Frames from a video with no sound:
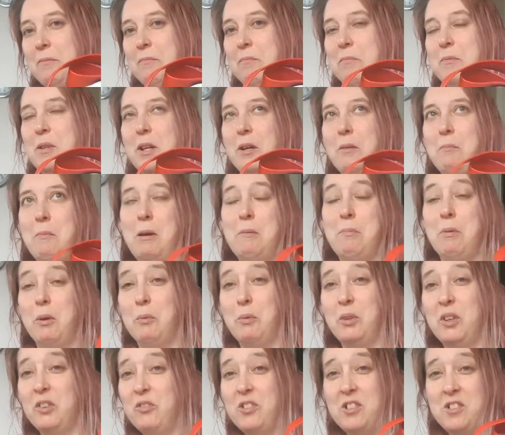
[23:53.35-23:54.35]
you know, maybe I
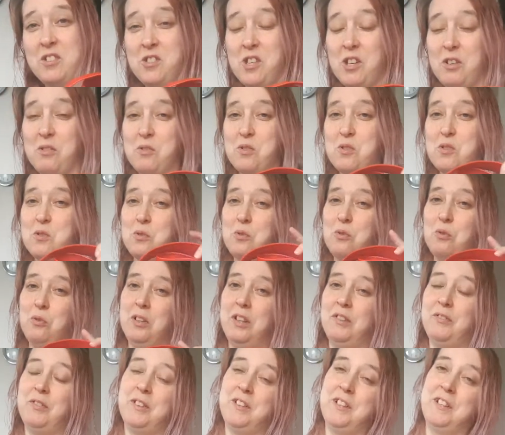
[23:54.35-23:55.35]
wouldn't have had sales at all
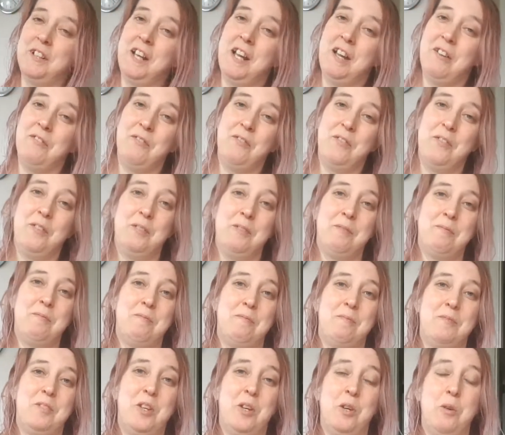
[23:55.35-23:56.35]
if I didn't have the
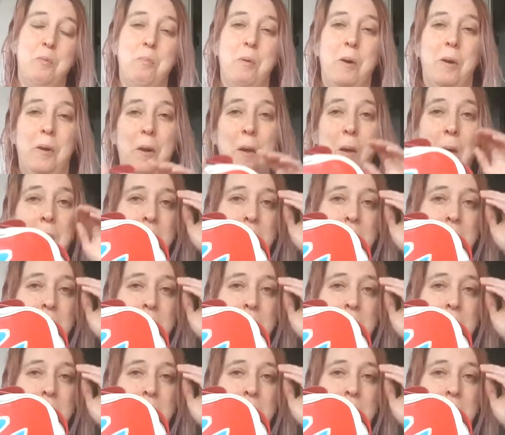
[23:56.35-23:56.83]
coupon.